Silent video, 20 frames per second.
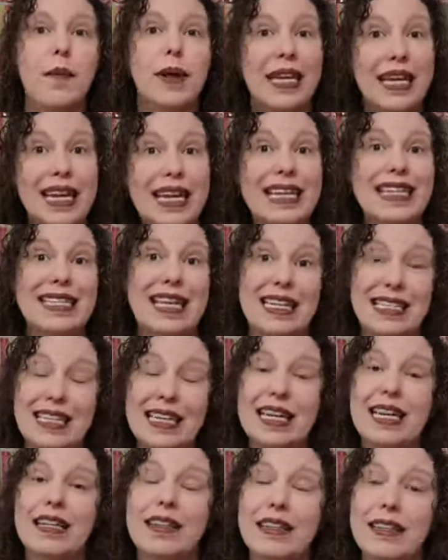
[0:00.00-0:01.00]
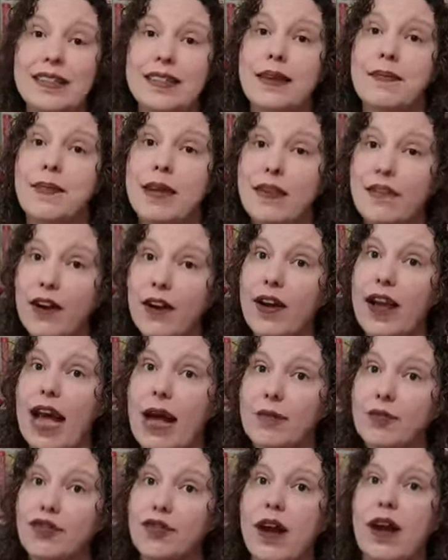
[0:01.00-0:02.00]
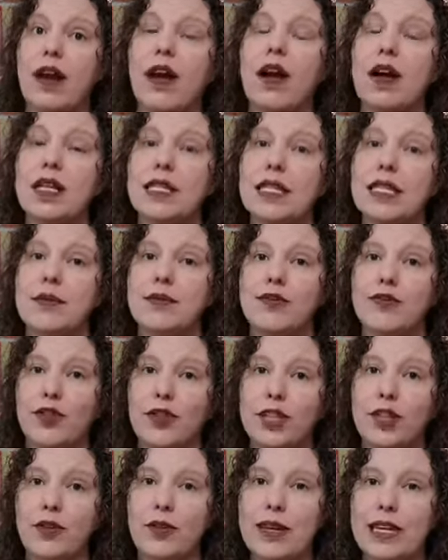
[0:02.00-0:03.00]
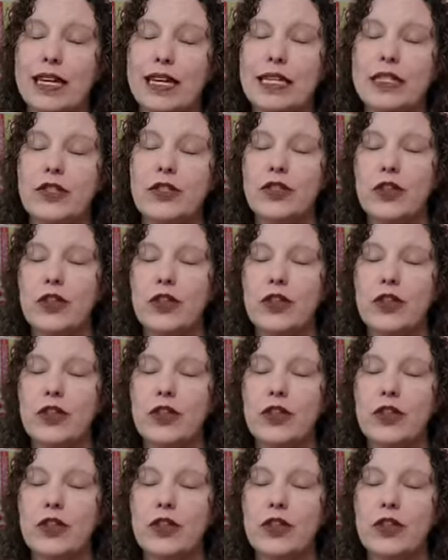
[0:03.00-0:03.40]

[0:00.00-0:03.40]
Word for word: But again, as I said, this can be very abstract concepts for little kids.